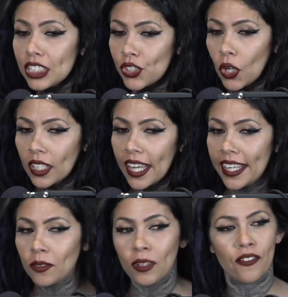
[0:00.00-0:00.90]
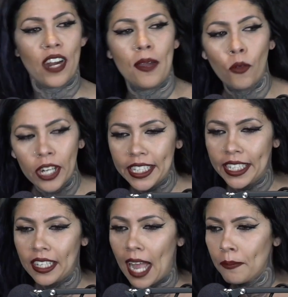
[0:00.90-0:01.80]
So, like, whenever I'm
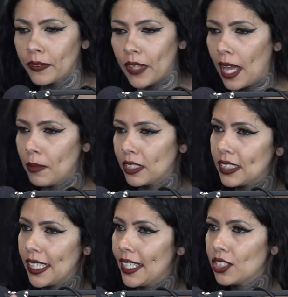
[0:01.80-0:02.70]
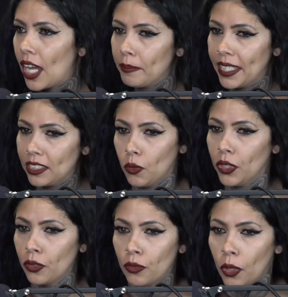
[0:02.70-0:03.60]
working, I'm on stage. I'm, like,
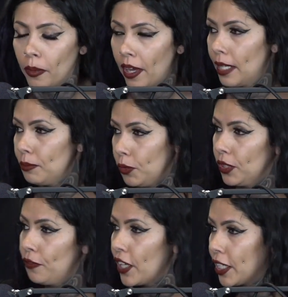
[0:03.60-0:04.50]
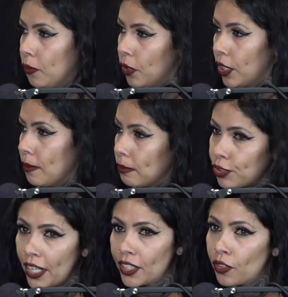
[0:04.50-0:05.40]
doing the robot. I'm doing the fucking worm. I'm
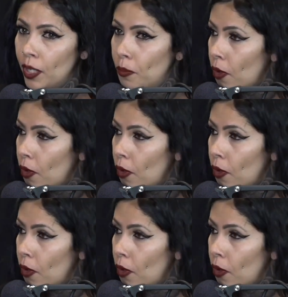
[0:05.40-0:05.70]
trying to crip